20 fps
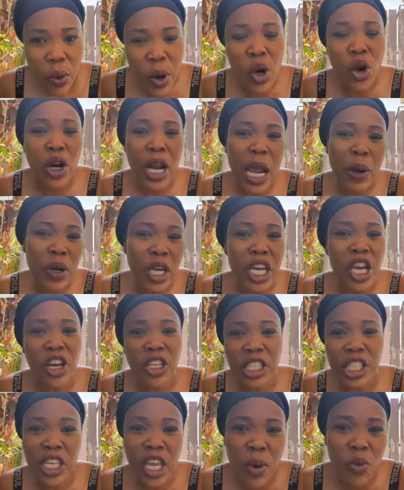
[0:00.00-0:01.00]
We look like we
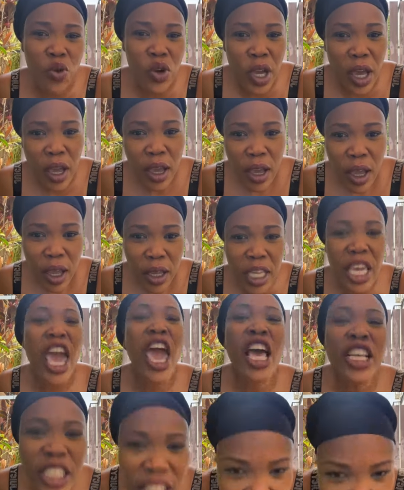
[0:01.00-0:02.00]
care same way.
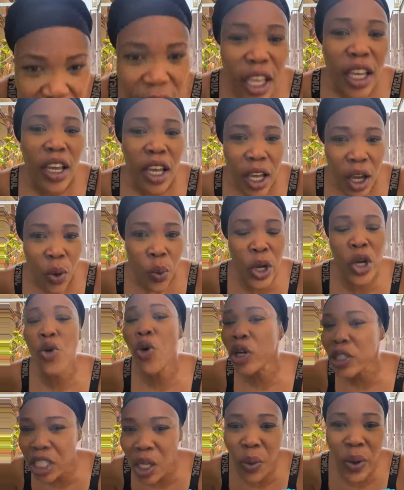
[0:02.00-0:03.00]
Yes. We
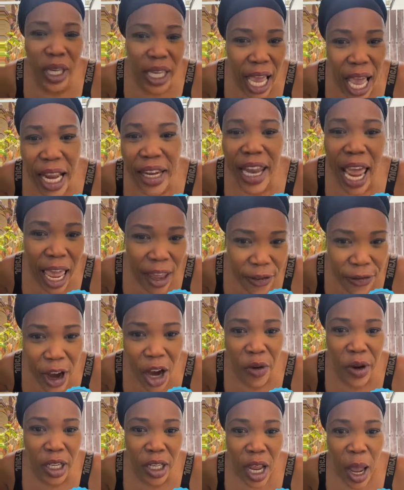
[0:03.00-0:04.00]
know so we can't die
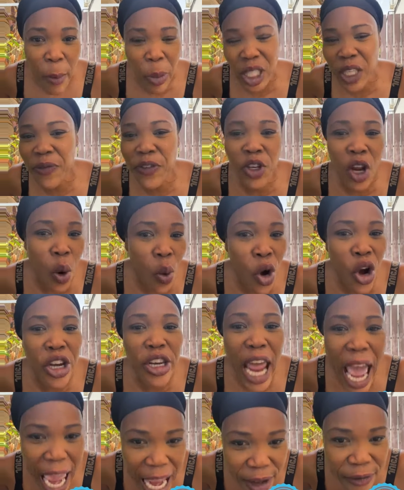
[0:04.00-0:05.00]
for it. But if it's not
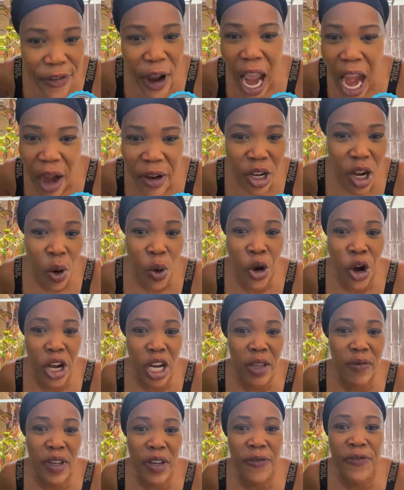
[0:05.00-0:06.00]
worth dying far, it's not
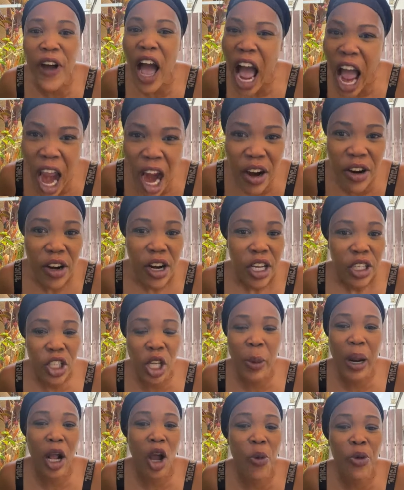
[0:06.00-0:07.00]
worth living far.
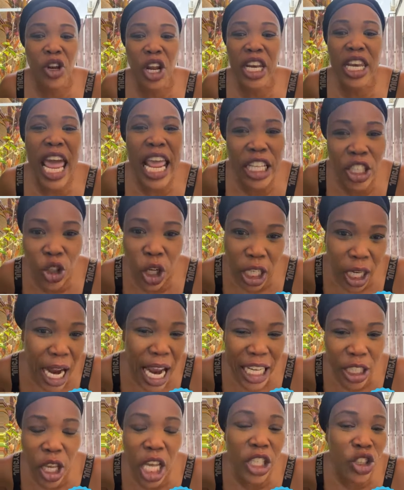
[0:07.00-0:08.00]
So that coming to death
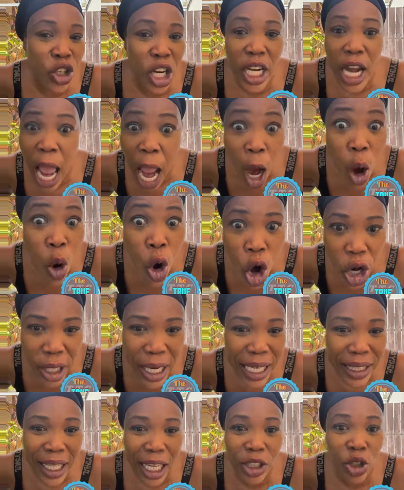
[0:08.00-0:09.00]
check, I take check now
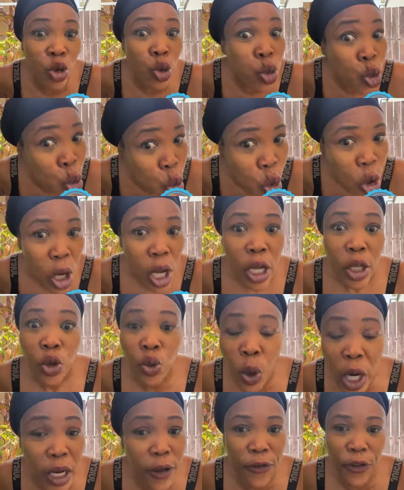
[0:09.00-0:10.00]
work now. It's a two
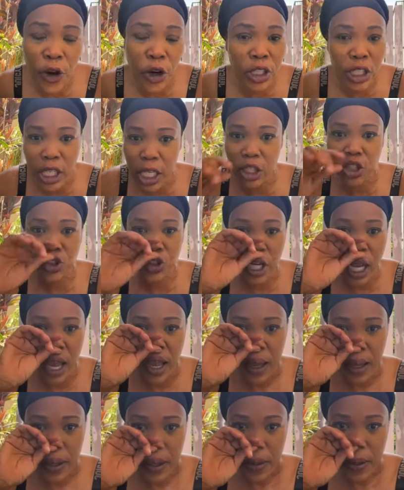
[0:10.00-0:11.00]
twenty-first century.
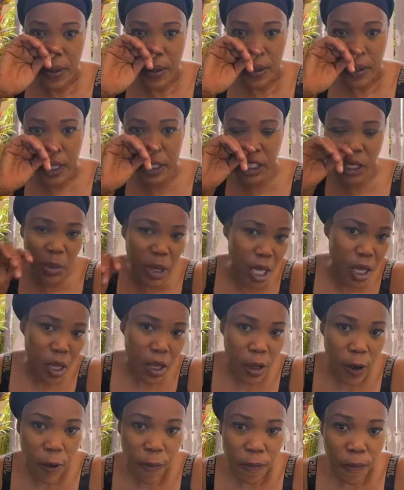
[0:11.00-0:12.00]
You see me?